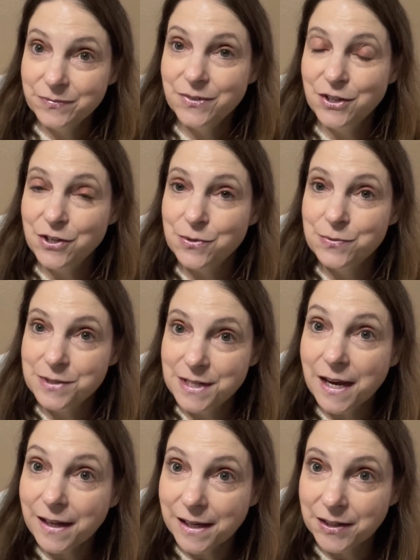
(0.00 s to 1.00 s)
you know,
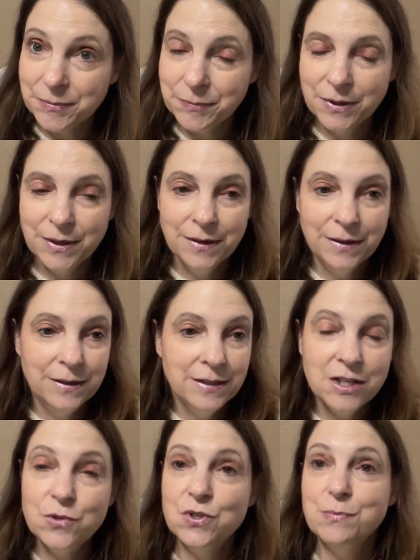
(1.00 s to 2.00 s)
dating.
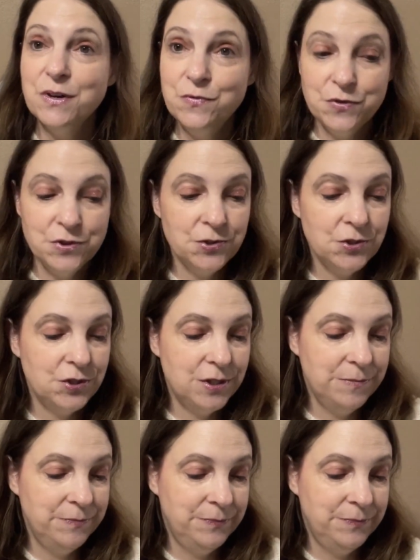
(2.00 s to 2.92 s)
He was my first